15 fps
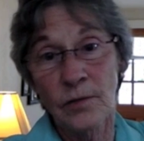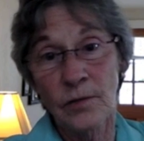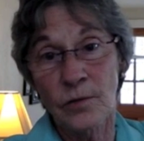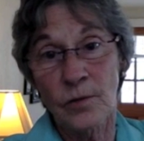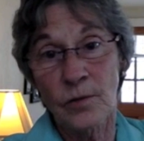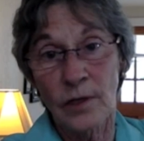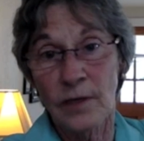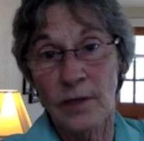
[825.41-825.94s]

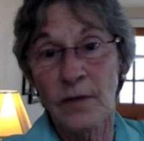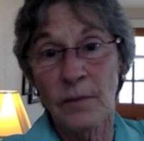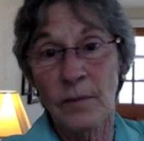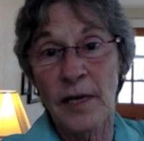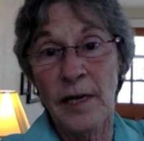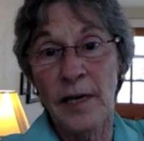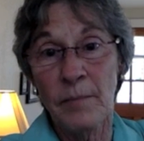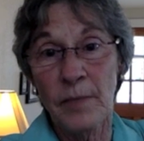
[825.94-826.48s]
sort of living
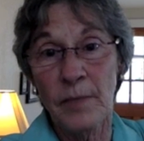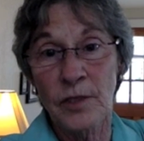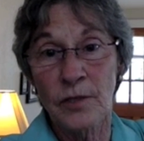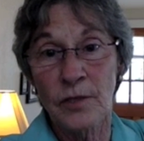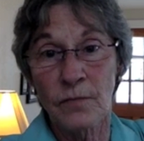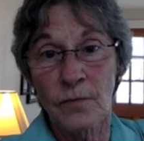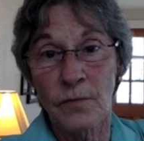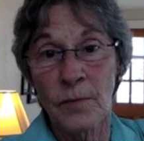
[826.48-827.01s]
my
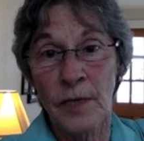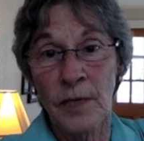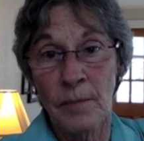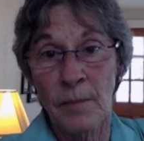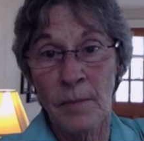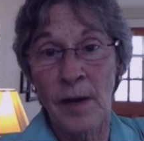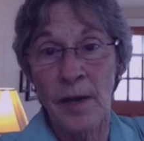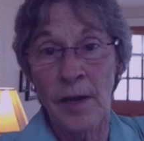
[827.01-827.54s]
ambition for me and